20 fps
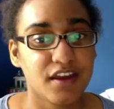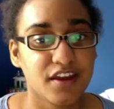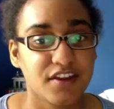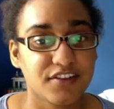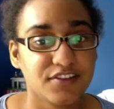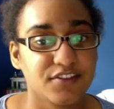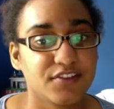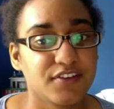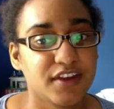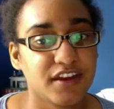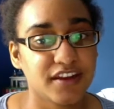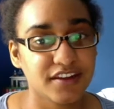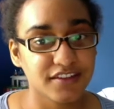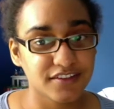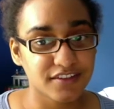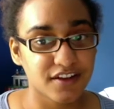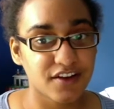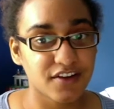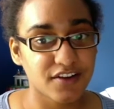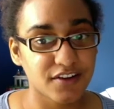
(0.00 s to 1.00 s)
So getting
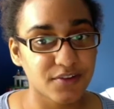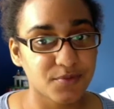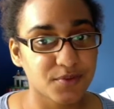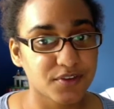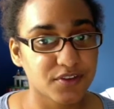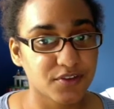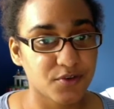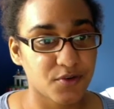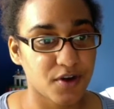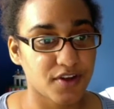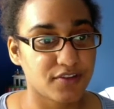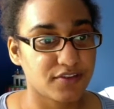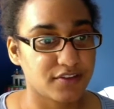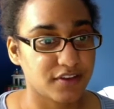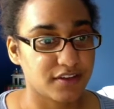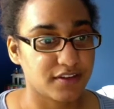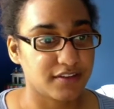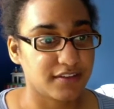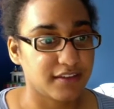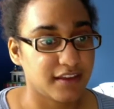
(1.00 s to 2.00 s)
started with the
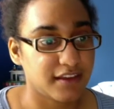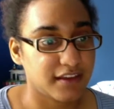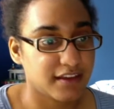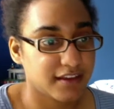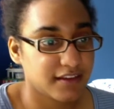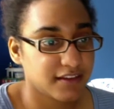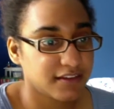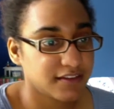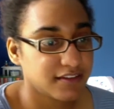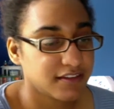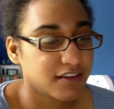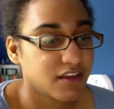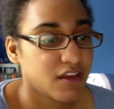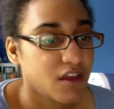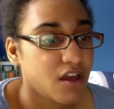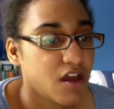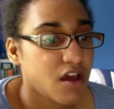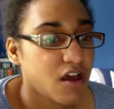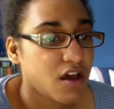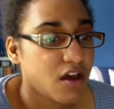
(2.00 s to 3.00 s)
questions is
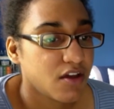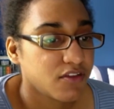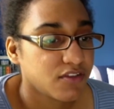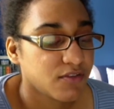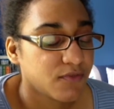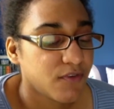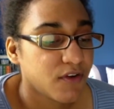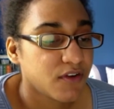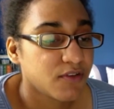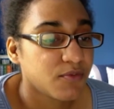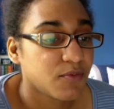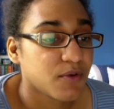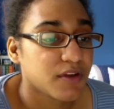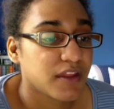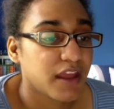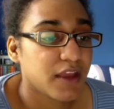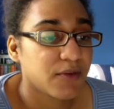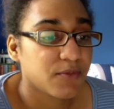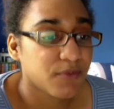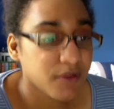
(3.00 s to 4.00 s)
the first one,
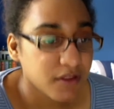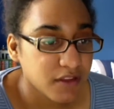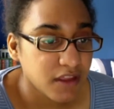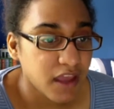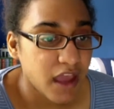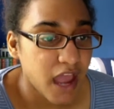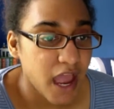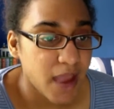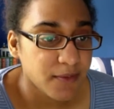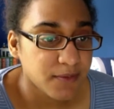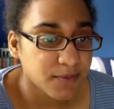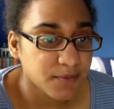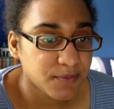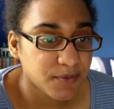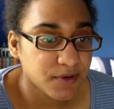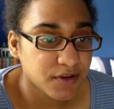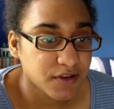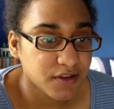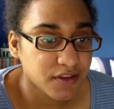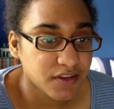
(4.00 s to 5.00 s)
a really hyped
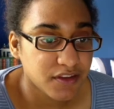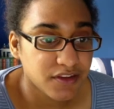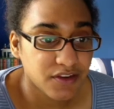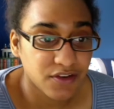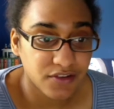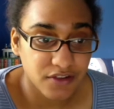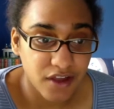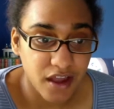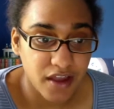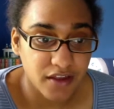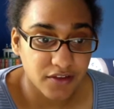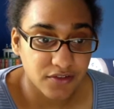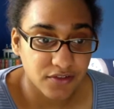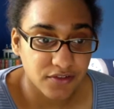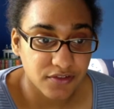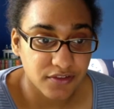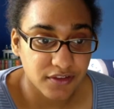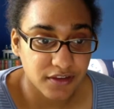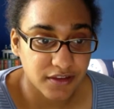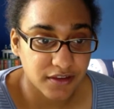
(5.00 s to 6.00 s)
book you're not
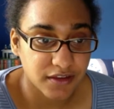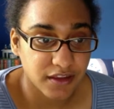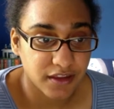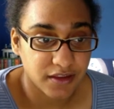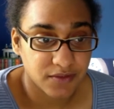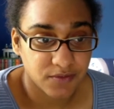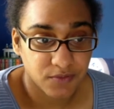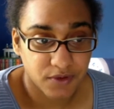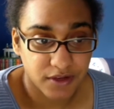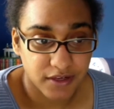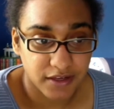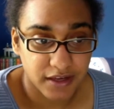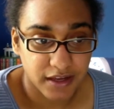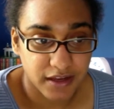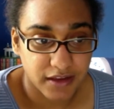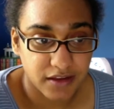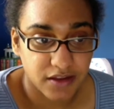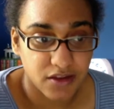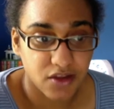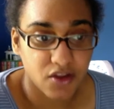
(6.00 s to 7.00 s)
interested in
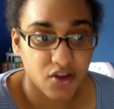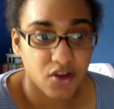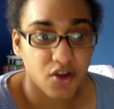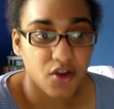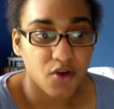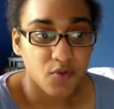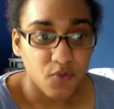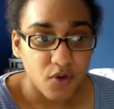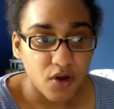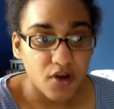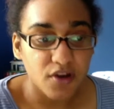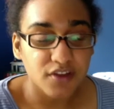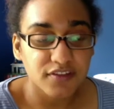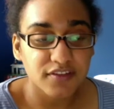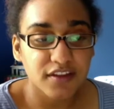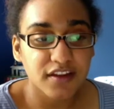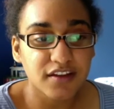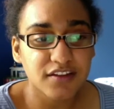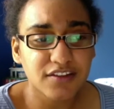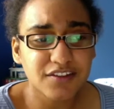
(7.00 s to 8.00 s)
reading. Well, it's
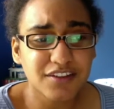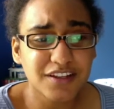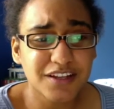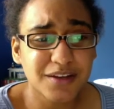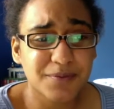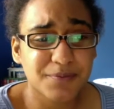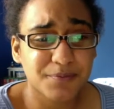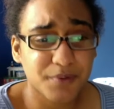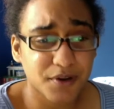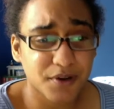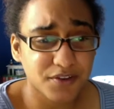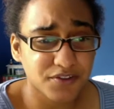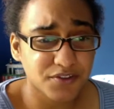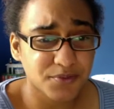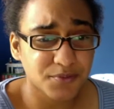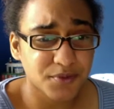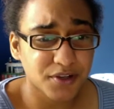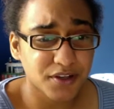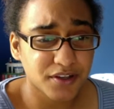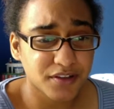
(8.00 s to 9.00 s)
technically a bunch of
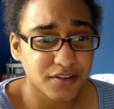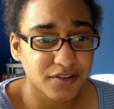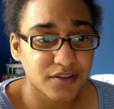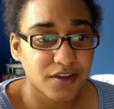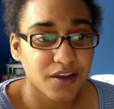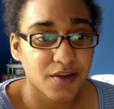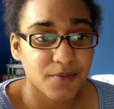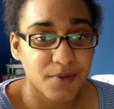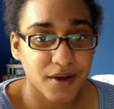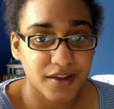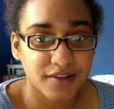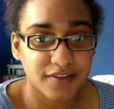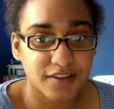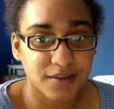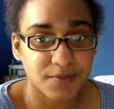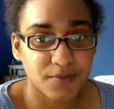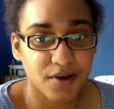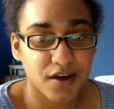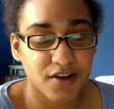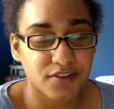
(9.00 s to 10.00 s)
books by the
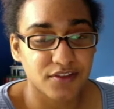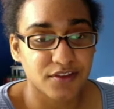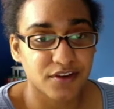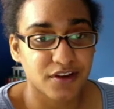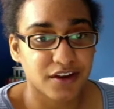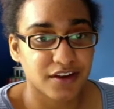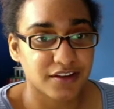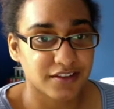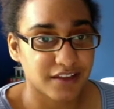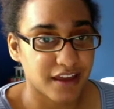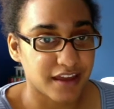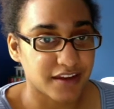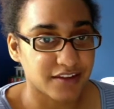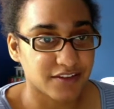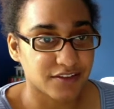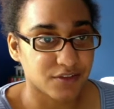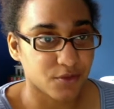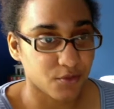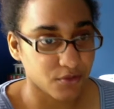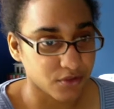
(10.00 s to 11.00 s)
same author and that is
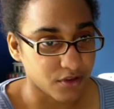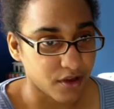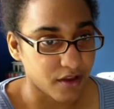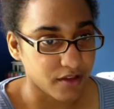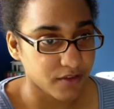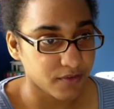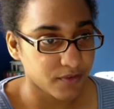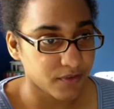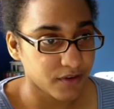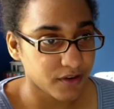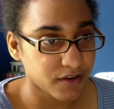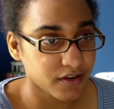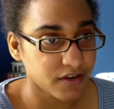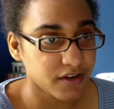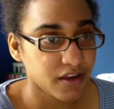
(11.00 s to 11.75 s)
Lauren Oliver.